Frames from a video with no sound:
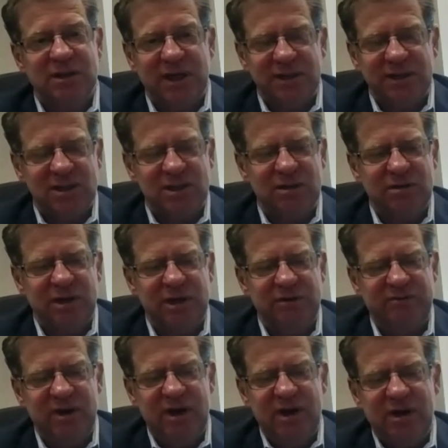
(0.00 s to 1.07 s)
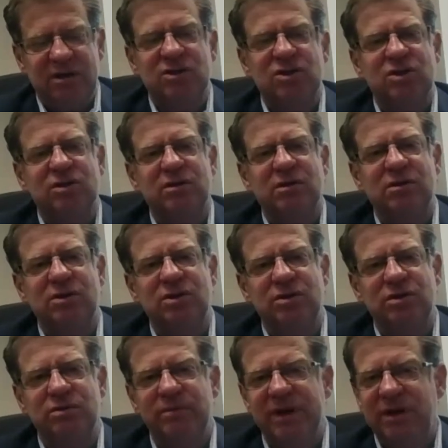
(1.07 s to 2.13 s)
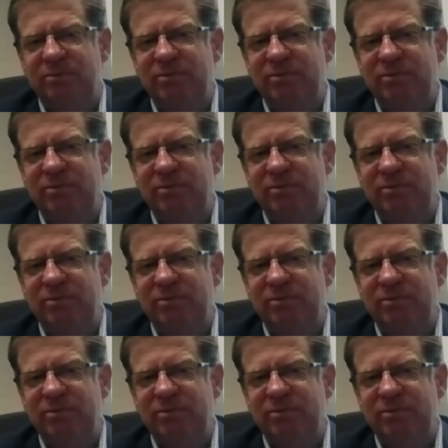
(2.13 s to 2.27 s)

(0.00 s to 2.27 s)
And that's a great concern to many